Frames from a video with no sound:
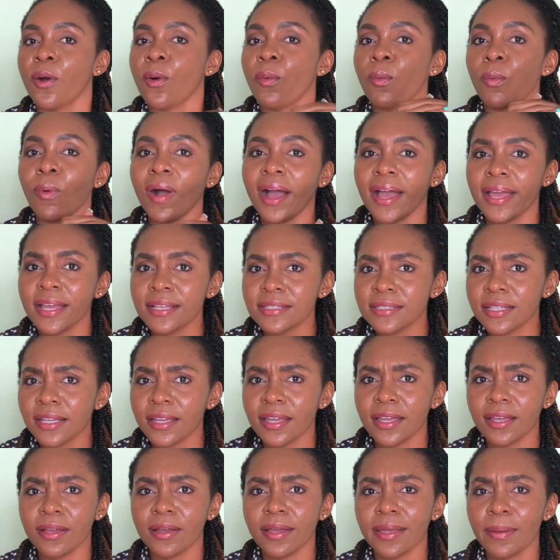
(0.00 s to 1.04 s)
why is
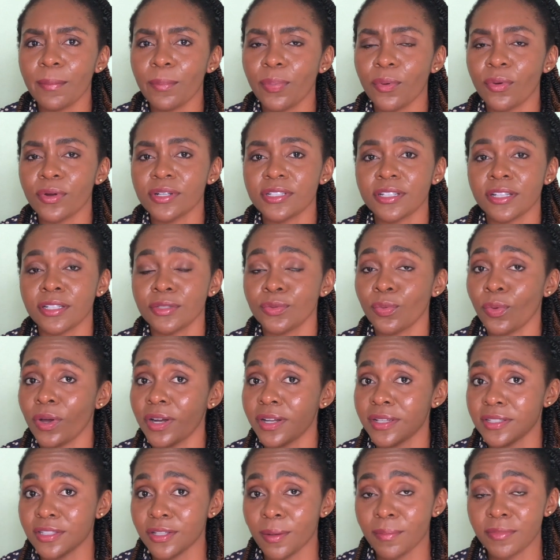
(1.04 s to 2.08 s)
it important? What
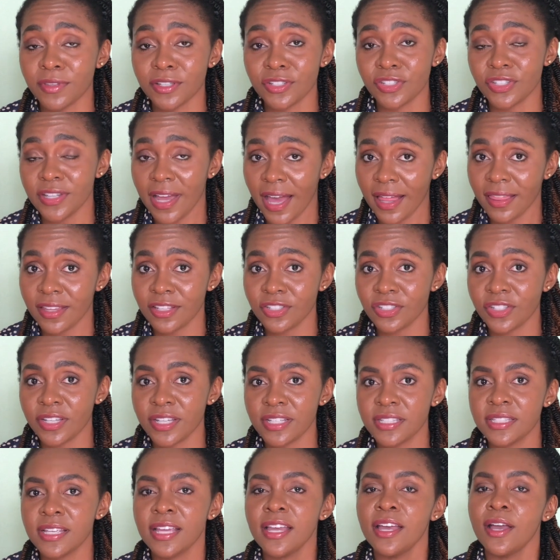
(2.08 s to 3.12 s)
are some of the
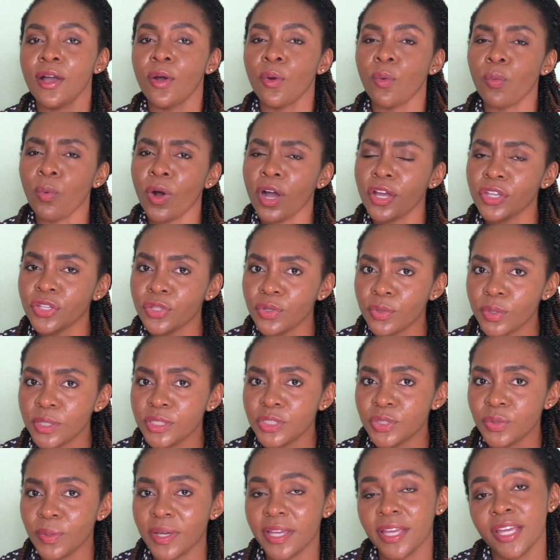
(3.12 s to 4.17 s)
challenges? What you're
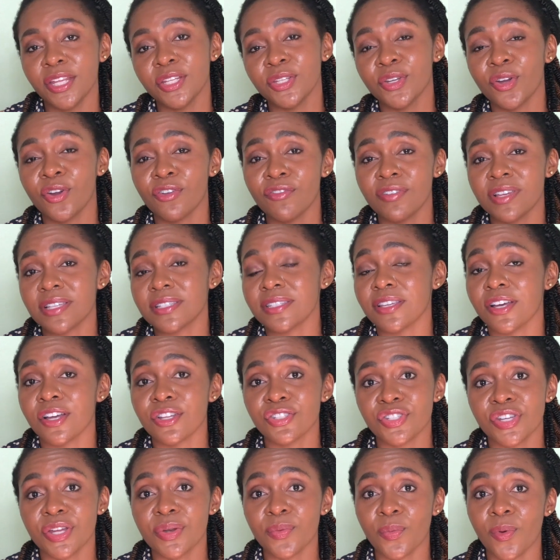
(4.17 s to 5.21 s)
doing in your
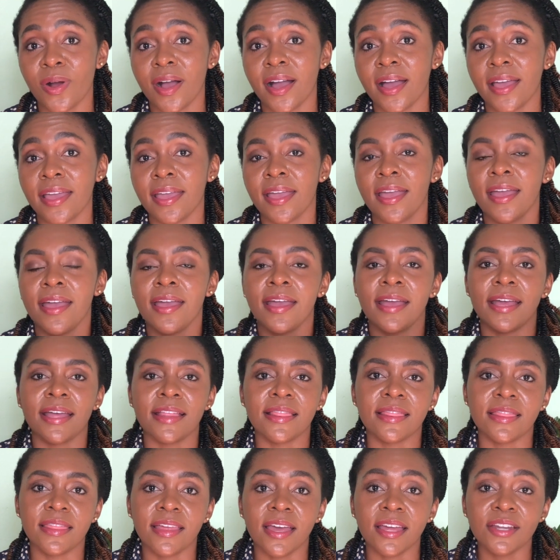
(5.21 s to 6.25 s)
research and why
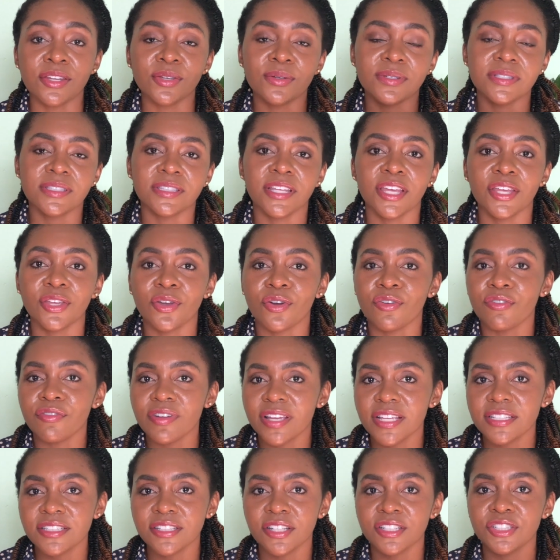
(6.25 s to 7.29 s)
and then you state your
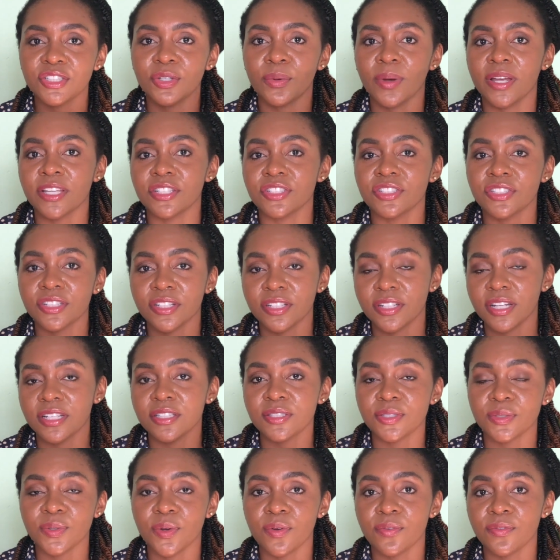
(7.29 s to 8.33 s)
research question and
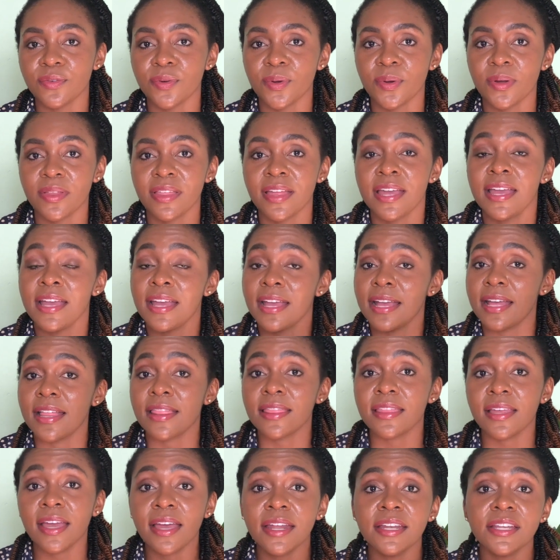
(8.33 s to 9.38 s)
so forth. And
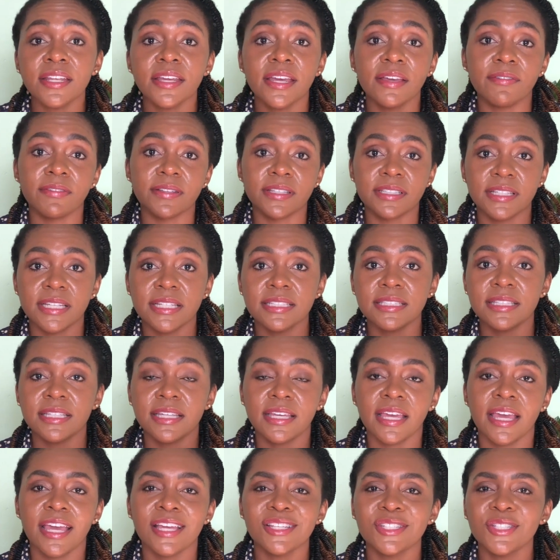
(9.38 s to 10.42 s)
then if it is the
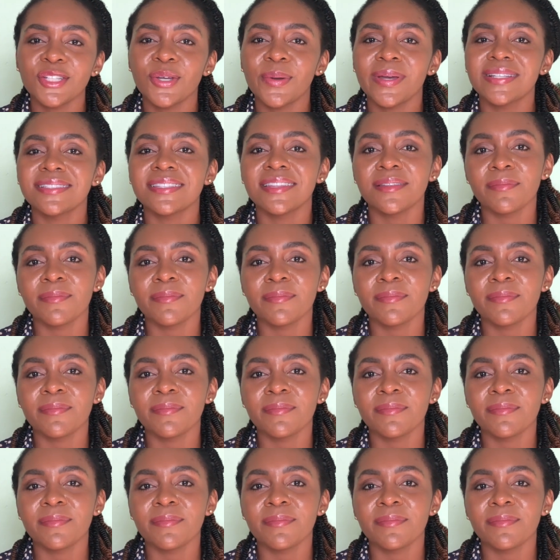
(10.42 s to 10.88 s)
case, you go into the